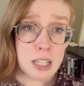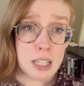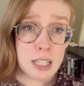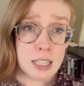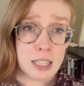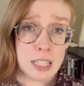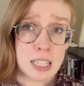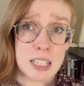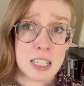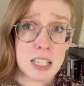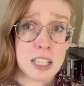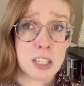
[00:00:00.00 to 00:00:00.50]

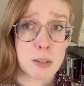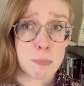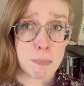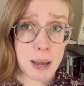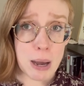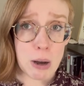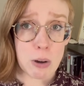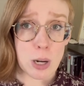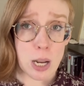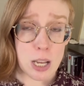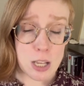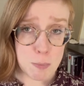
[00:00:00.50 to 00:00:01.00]
This is
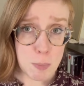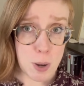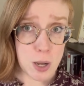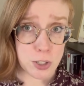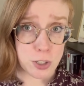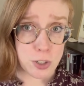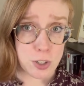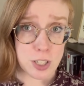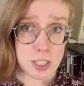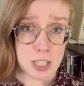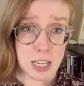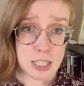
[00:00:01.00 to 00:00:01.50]
about as
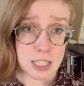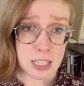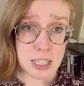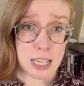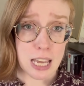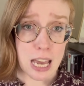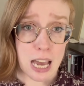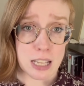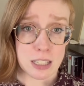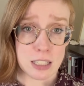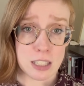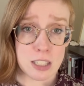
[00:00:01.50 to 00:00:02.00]
monstrous as it
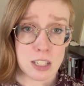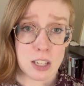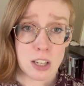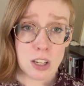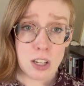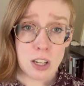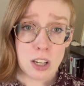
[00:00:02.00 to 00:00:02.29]
gets,